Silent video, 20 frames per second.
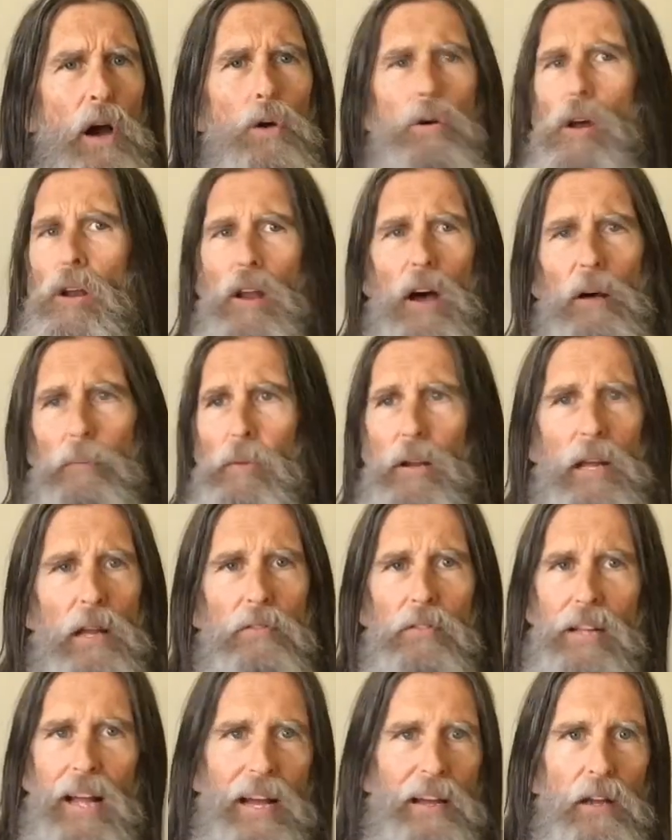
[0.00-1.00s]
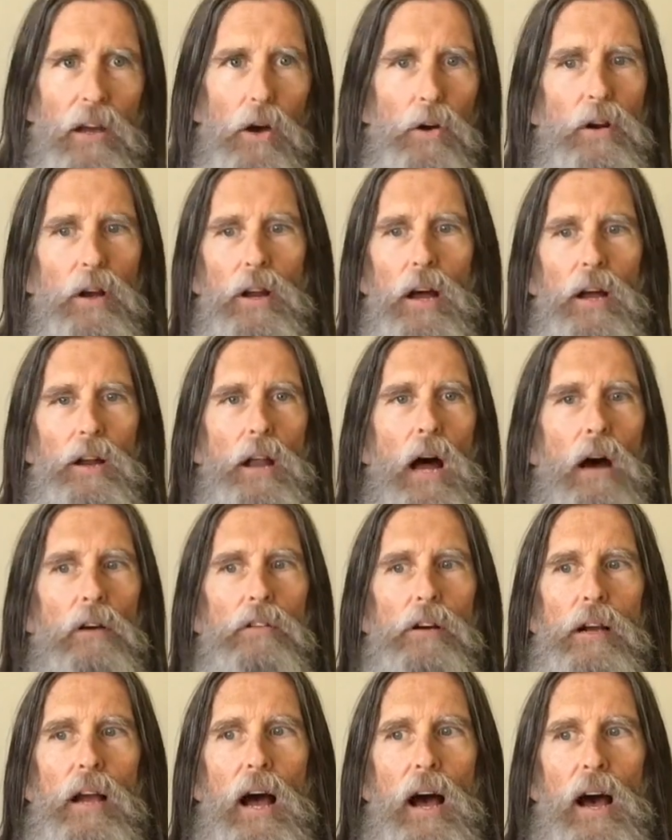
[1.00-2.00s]
coconut, but even like coconut and
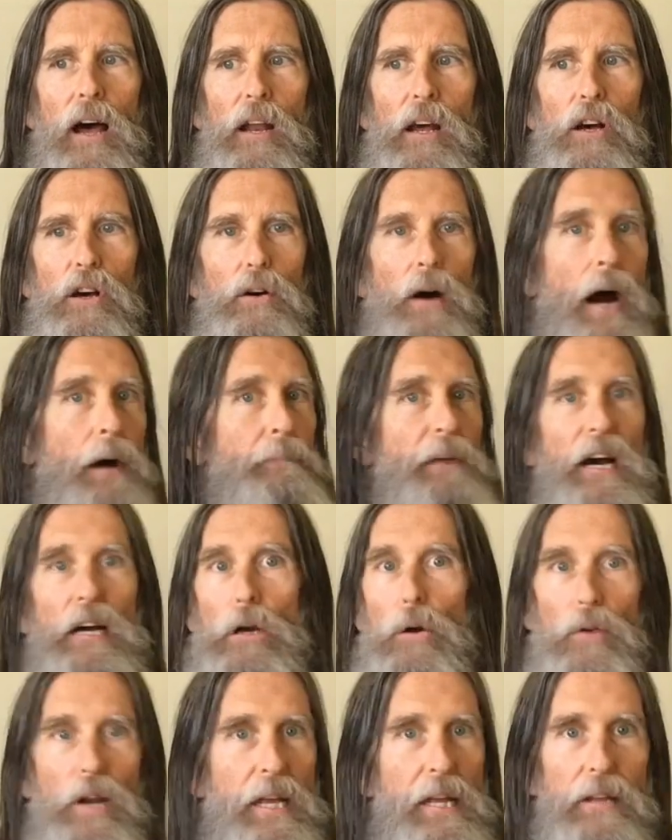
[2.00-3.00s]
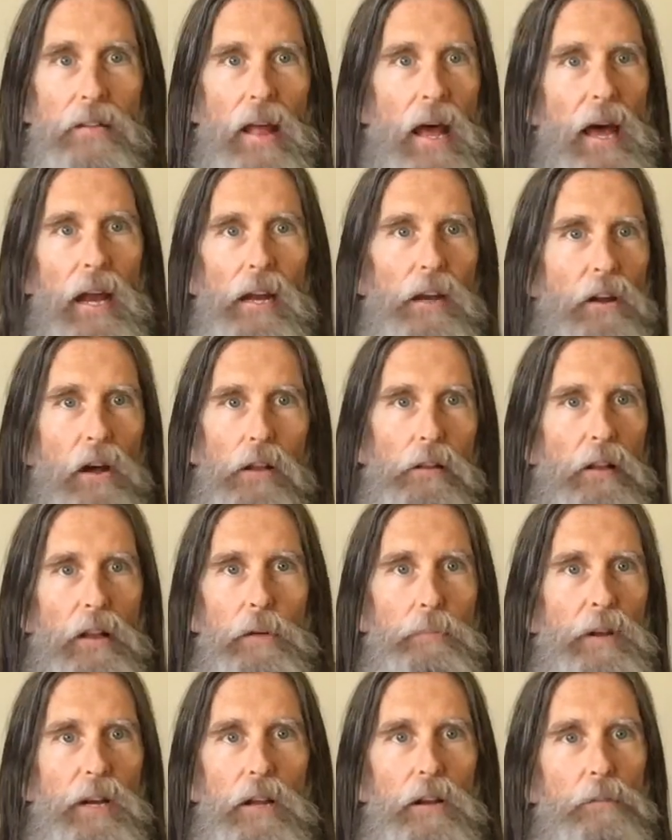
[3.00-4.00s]
avocado, I'm not going to eat that in
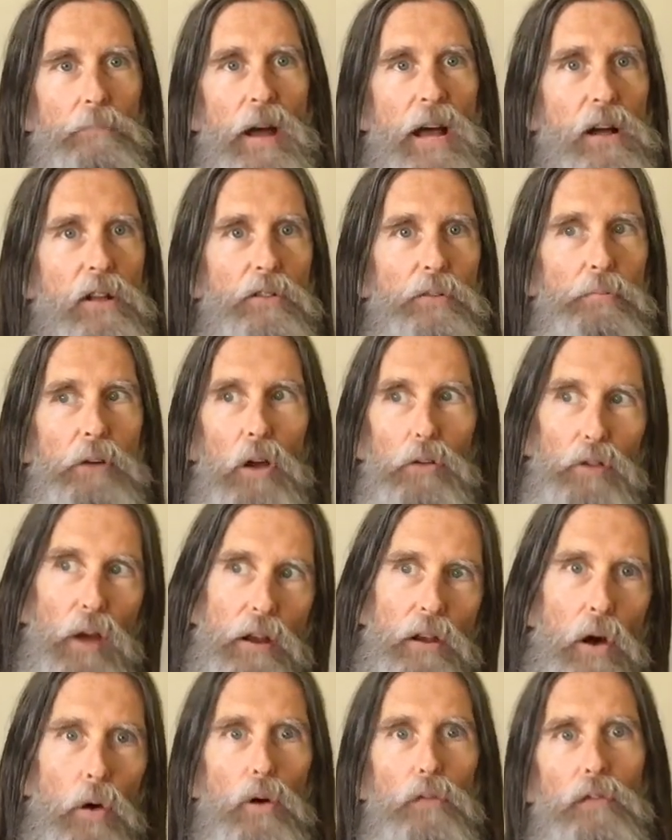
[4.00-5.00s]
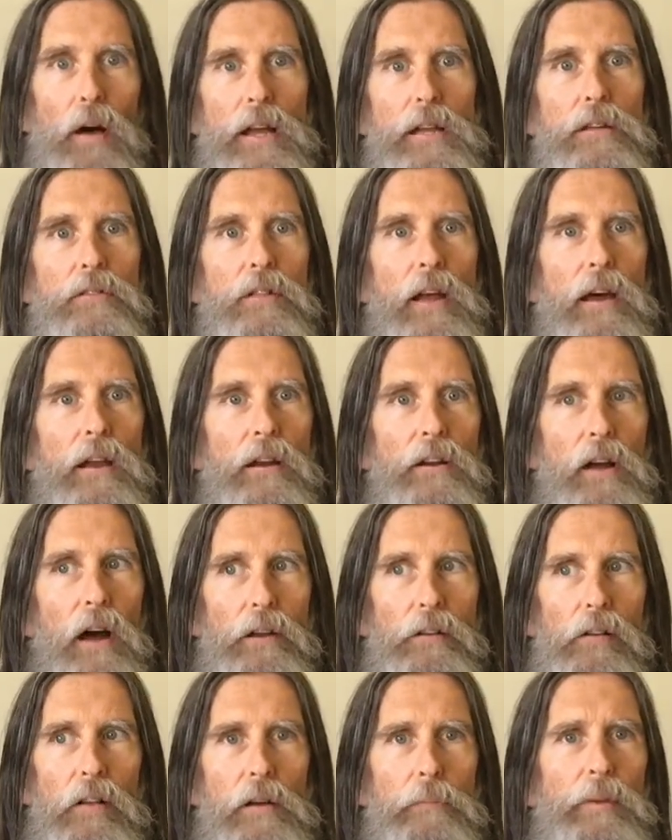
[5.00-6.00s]
unlimited amounts, because I know if I eat that in
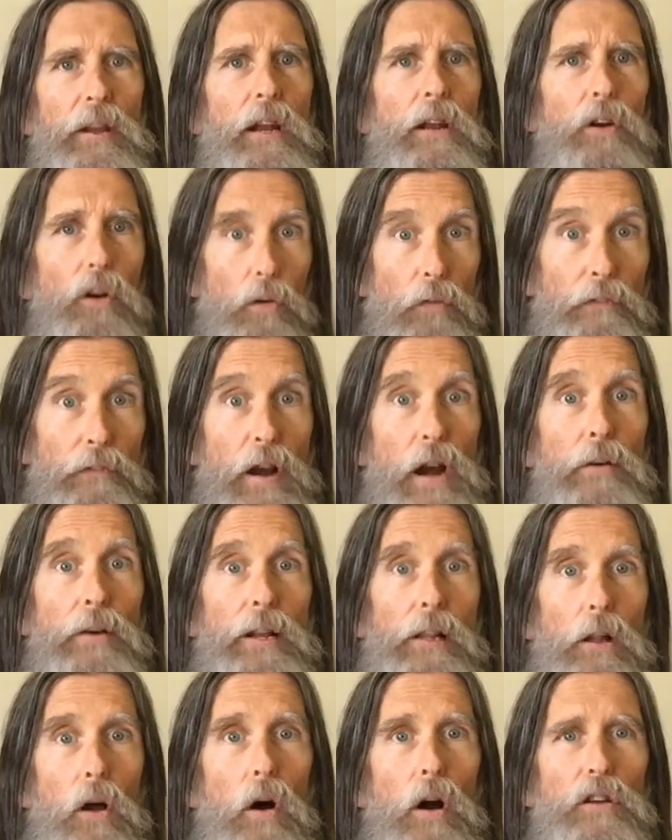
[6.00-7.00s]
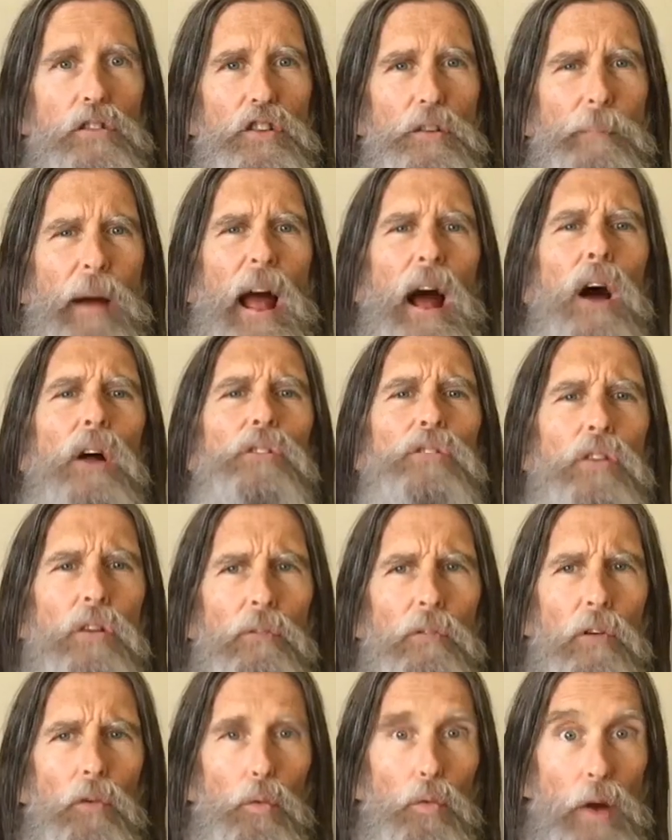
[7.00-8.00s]
unlimited or very large amounts
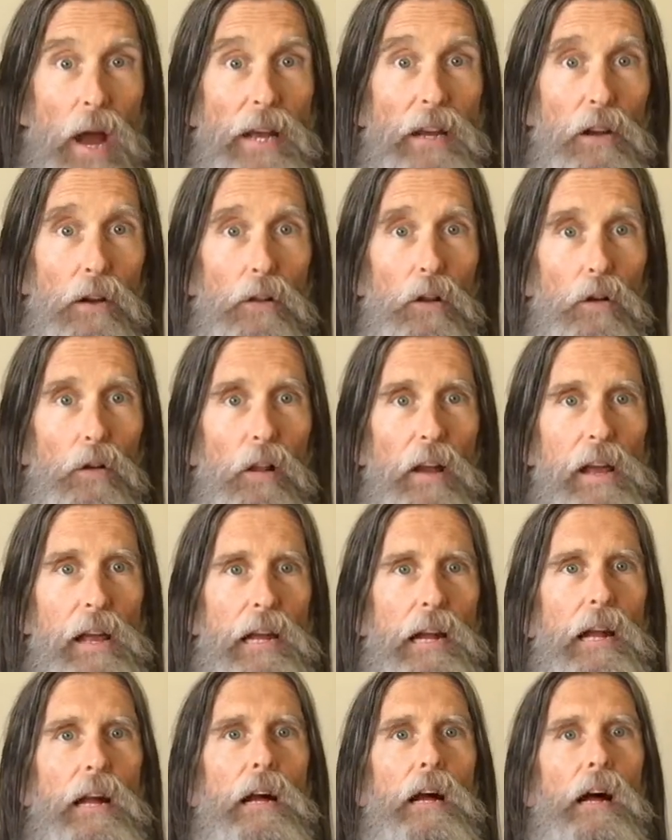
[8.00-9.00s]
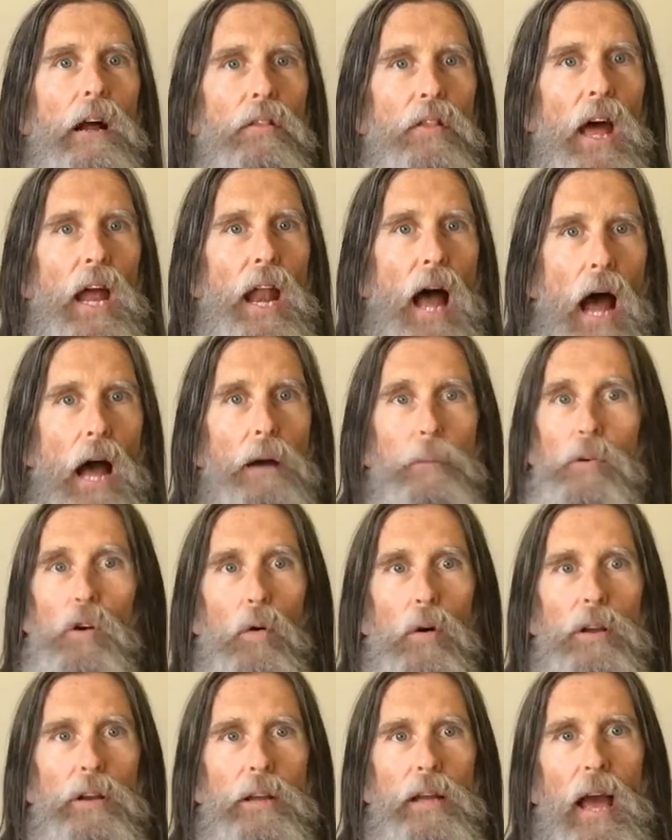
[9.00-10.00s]
regularly, that I'm
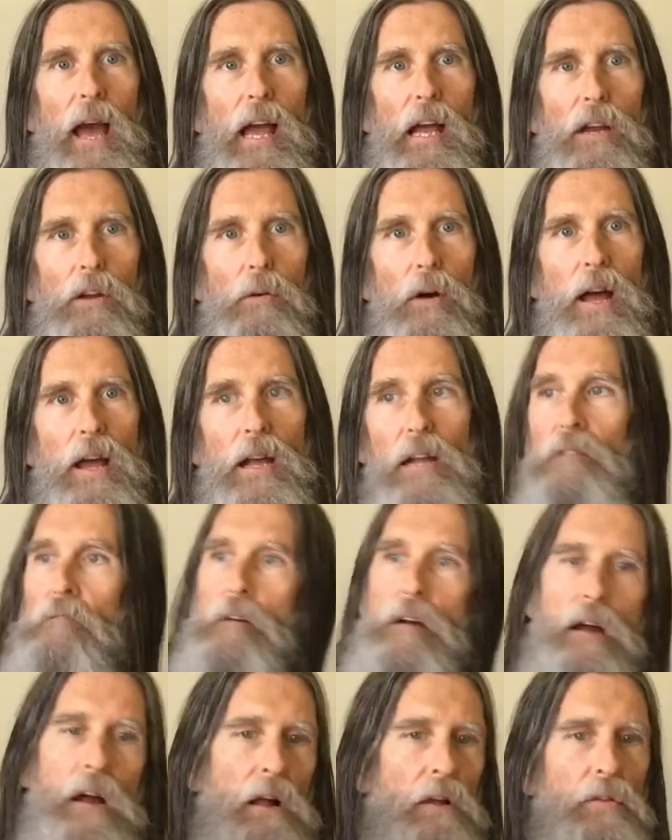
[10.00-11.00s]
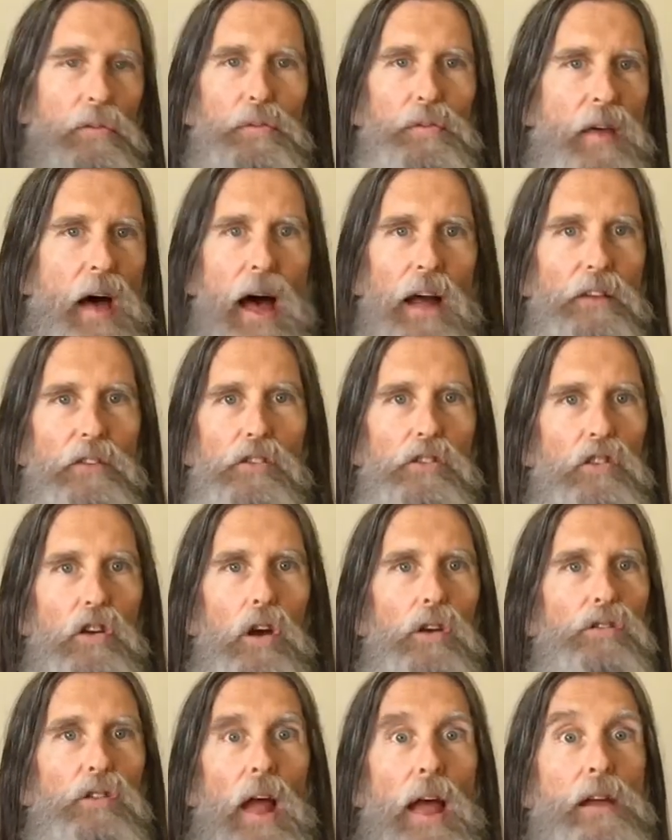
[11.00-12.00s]
going to gain weight. That's
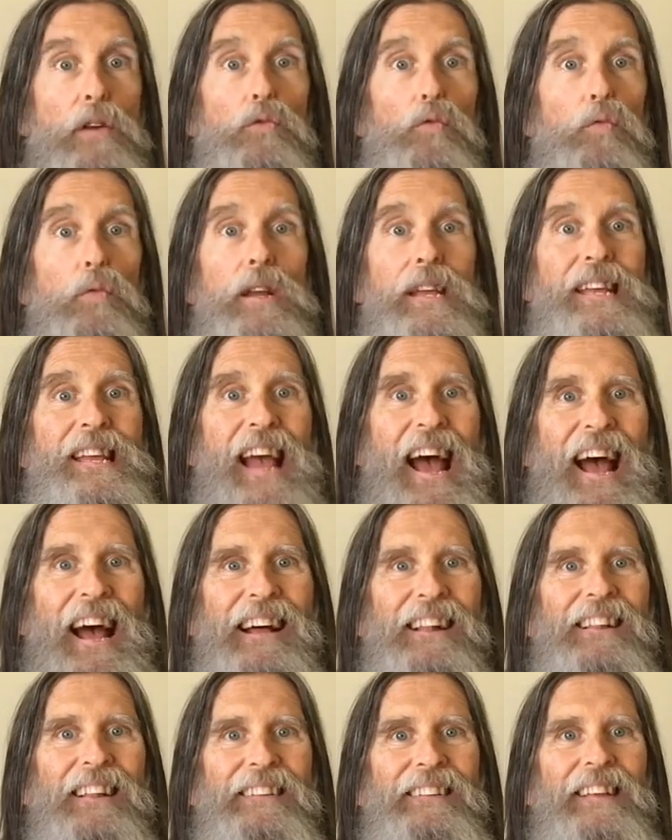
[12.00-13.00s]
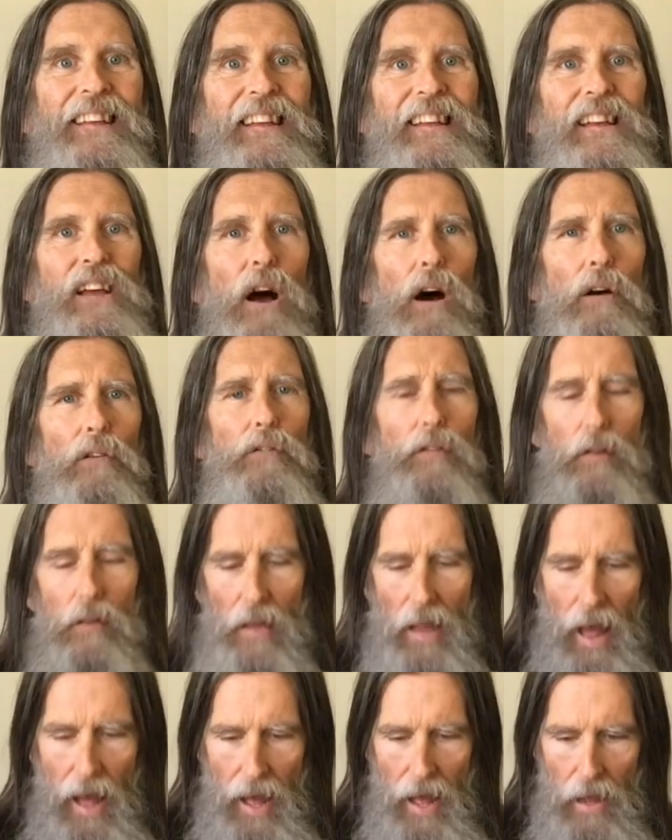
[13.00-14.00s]
just a reality of
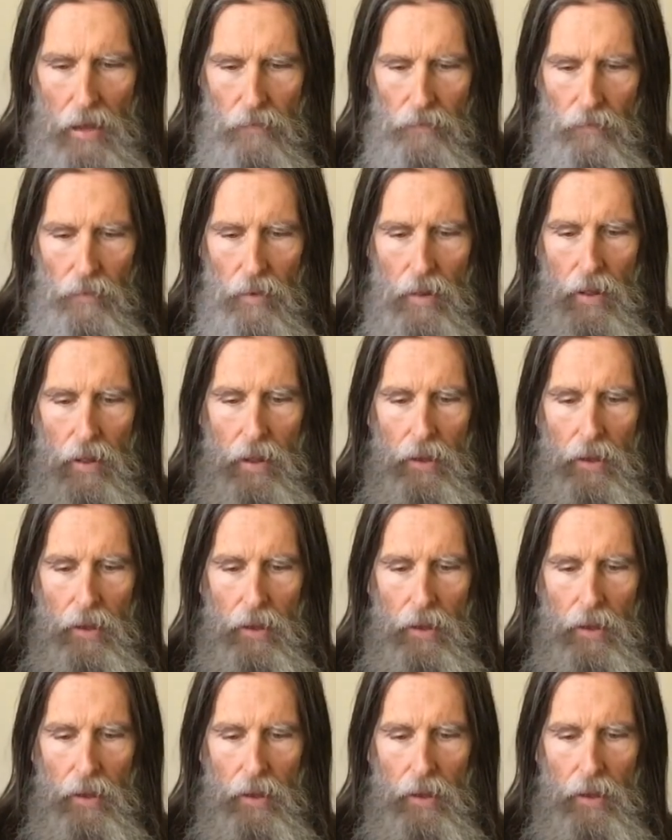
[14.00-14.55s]
life.